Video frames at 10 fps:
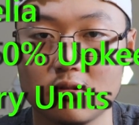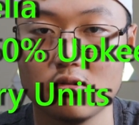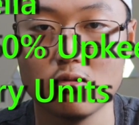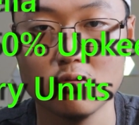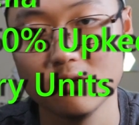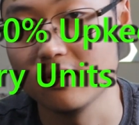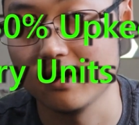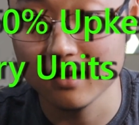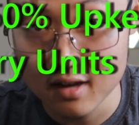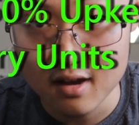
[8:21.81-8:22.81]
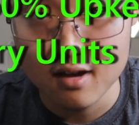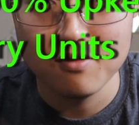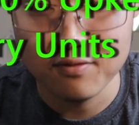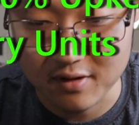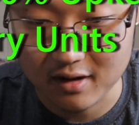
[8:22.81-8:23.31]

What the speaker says: or Cornea, frick,